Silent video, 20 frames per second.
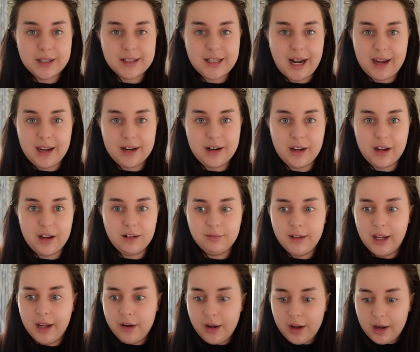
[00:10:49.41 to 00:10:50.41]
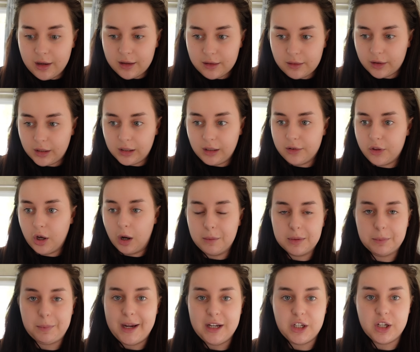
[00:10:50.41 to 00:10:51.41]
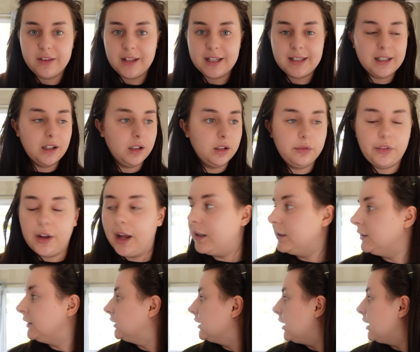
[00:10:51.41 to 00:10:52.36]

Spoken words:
staying at Cleethorpes Beach in the silver.